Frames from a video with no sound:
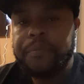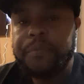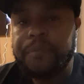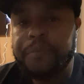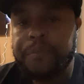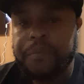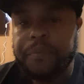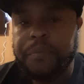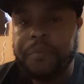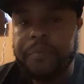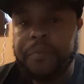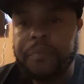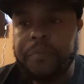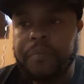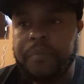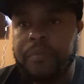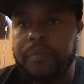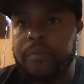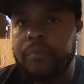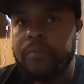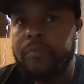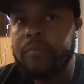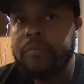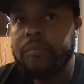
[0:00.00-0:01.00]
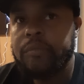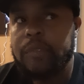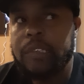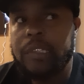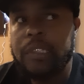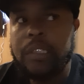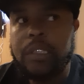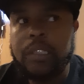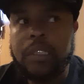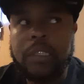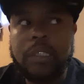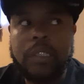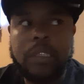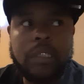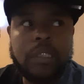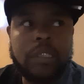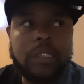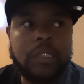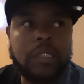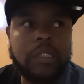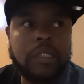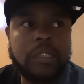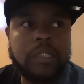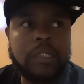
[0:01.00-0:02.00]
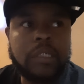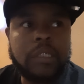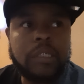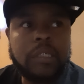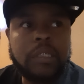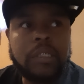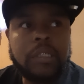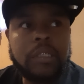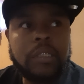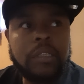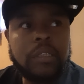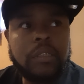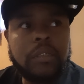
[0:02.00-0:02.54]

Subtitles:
[no speech]